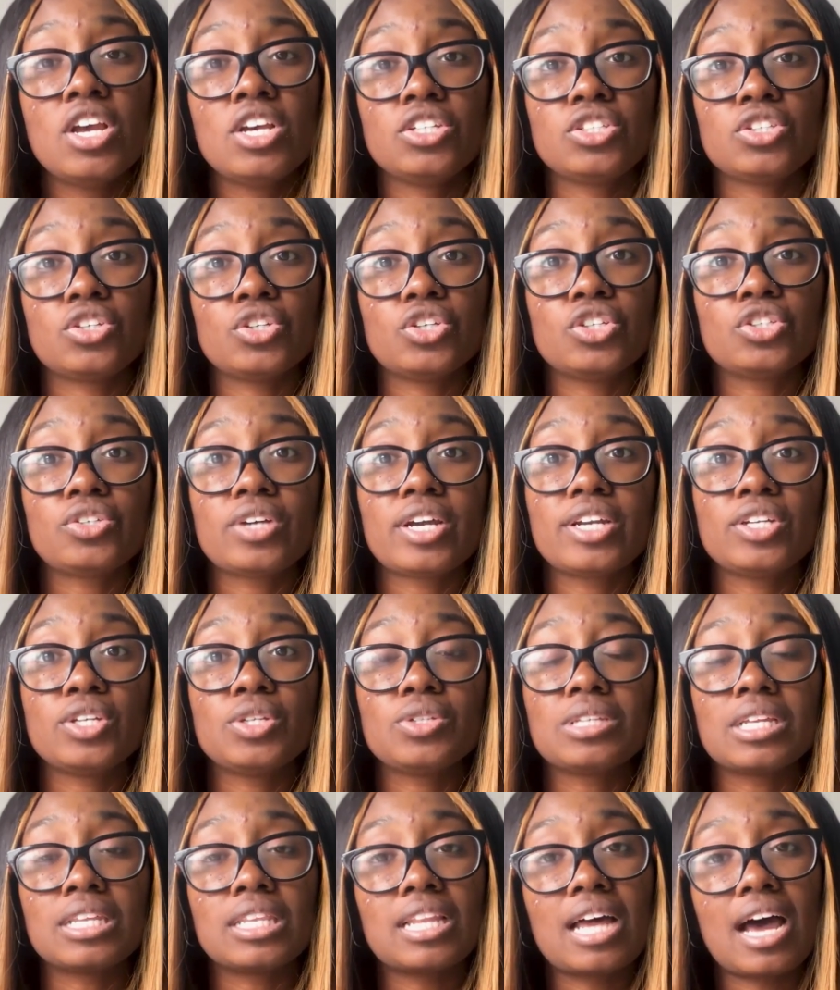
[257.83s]
So you're trying to
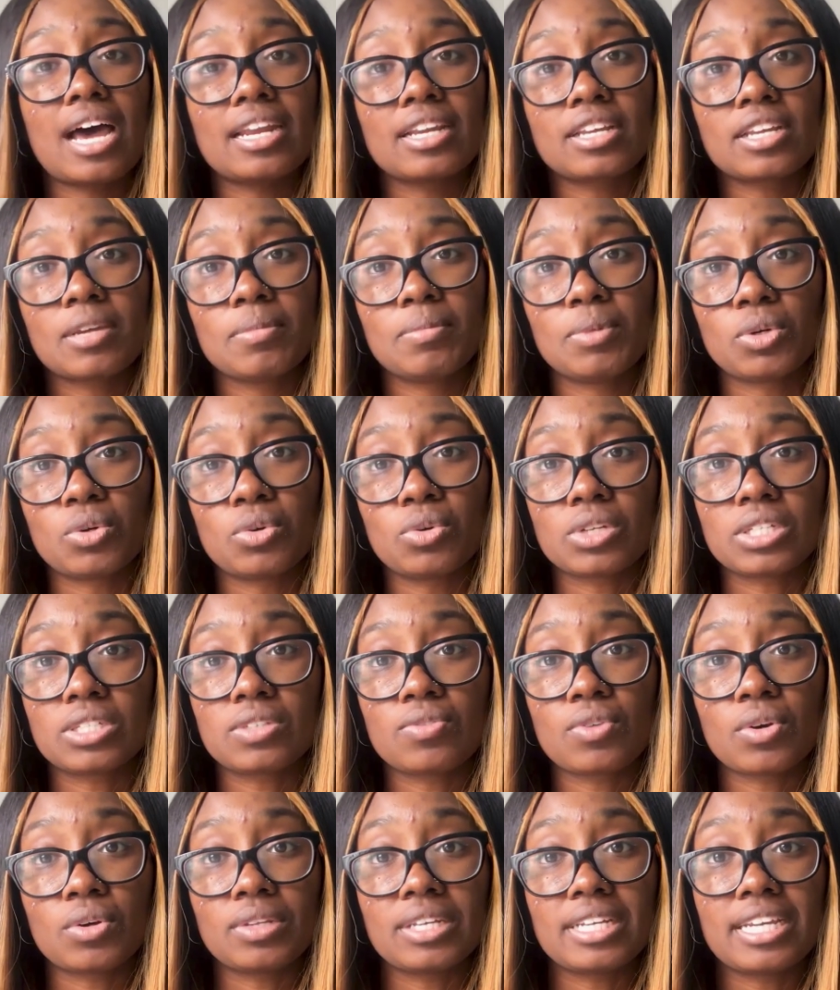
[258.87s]
use a lot of chemical
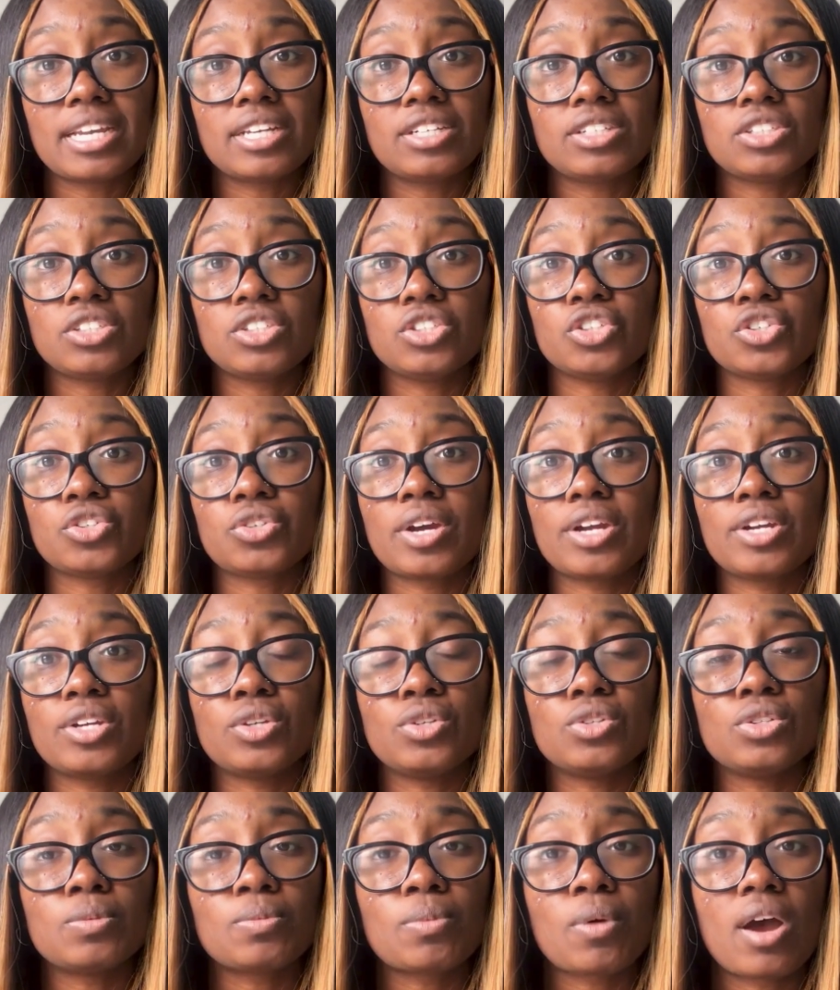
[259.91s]
exfoliation. You're trying to
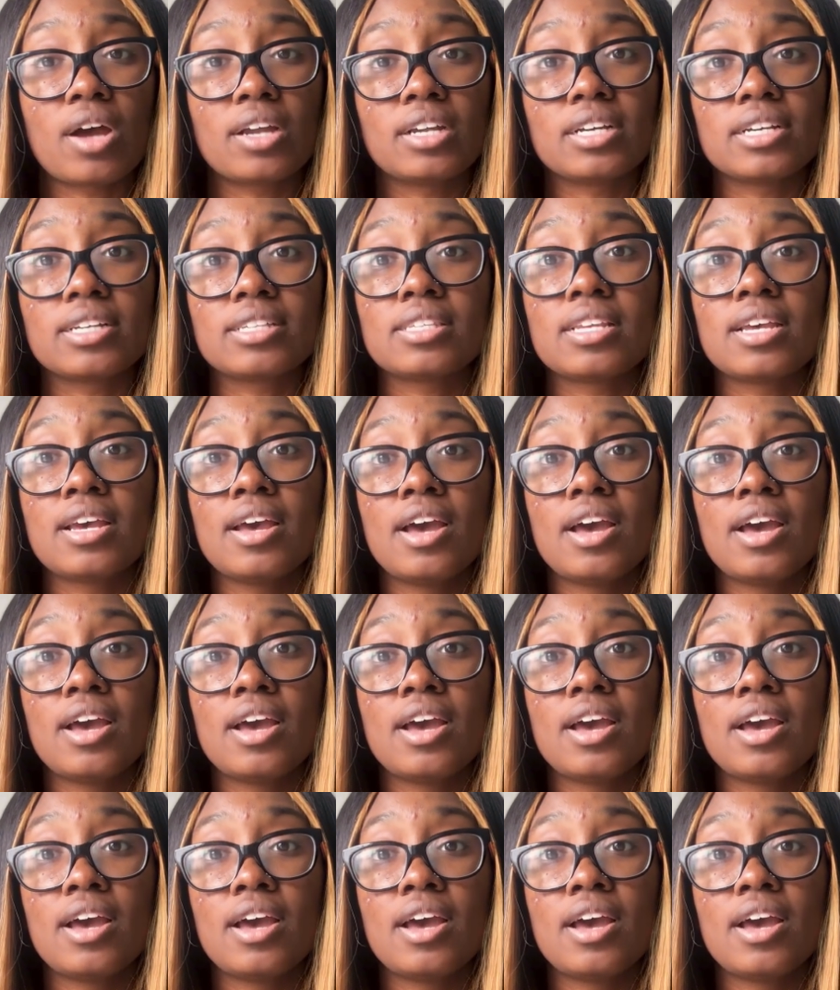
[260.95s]
use products